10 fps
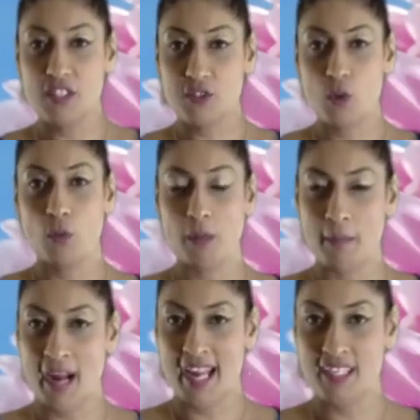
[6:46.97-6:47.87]
this quote by
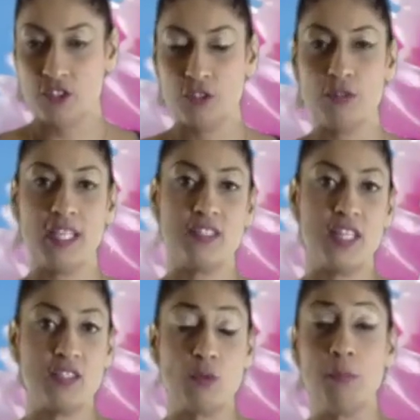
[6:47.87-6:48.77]
Maya Angelou that
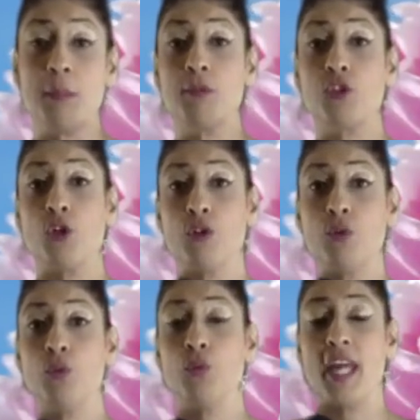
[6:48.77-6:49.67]
says, When people show you
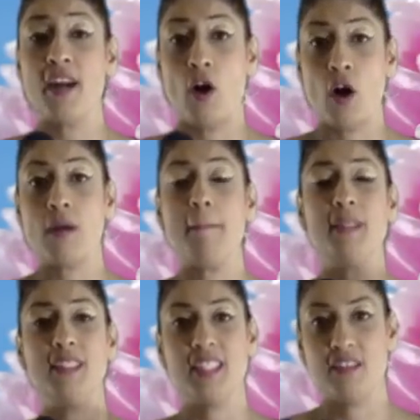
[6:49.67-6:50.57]
who they are,
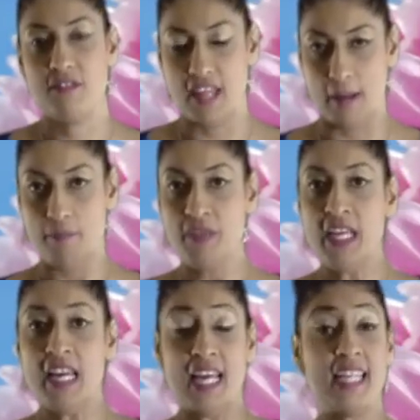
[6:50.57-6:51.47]
believe them.
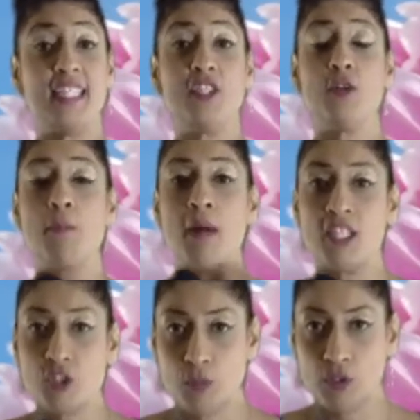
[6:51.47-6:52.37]
And I think you're
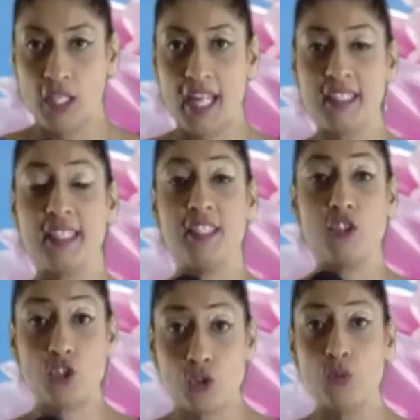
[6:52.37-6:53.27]
much more likely
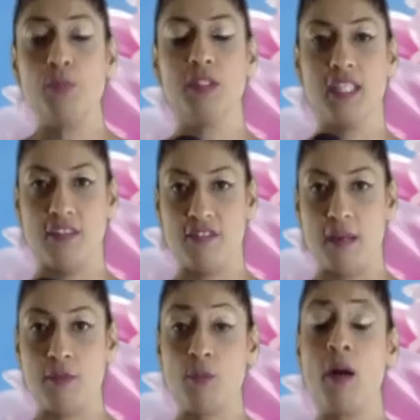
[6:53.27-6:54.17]
to believe
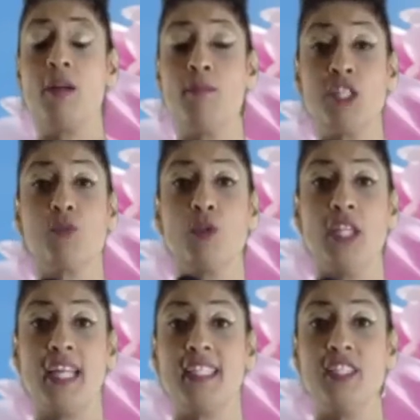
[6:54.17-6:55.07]
them. You're much more
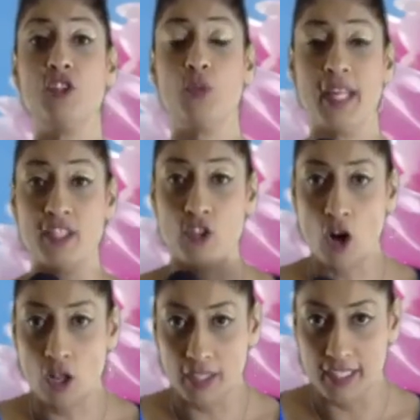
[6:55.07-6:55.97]
likely to
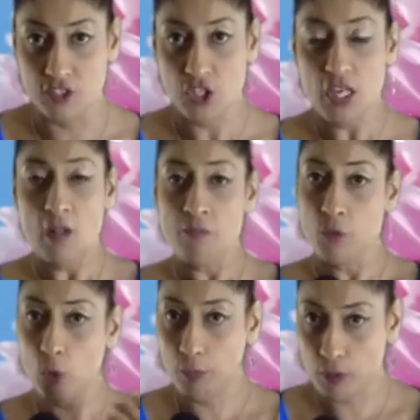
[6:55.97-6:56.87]
acknowledge
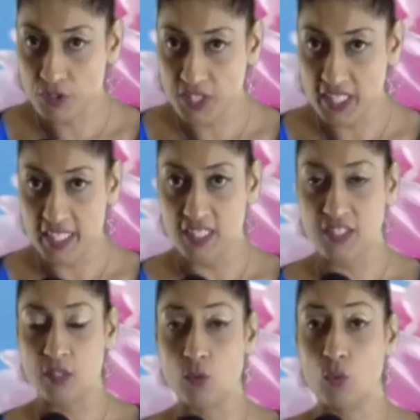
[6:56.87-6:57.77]
who a person is
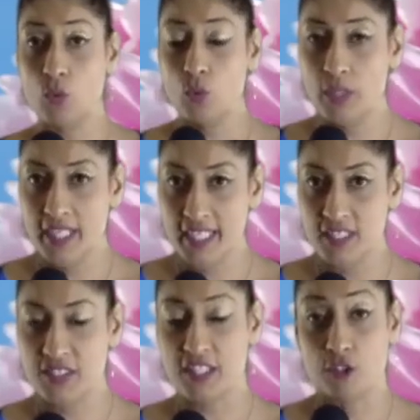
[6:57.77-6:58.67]
and who it
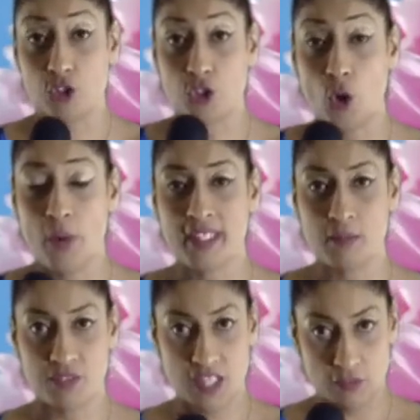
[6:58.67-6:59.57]
is that they're showing
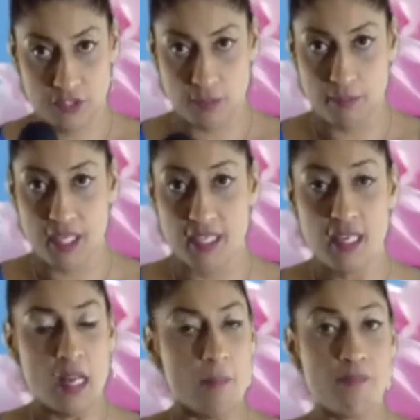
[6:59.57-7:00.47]
themselves to be
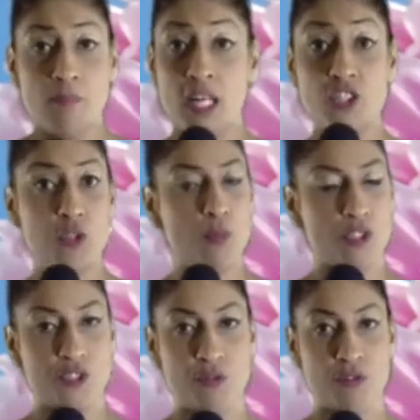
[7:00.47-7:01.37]
much more
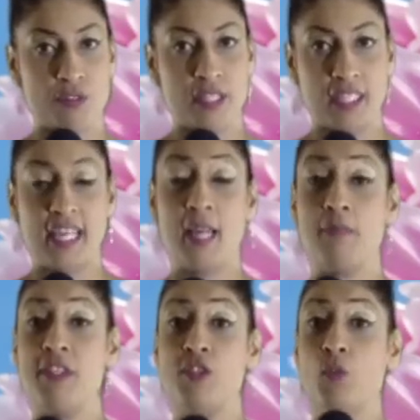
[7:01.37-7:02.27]
sooner in the game than you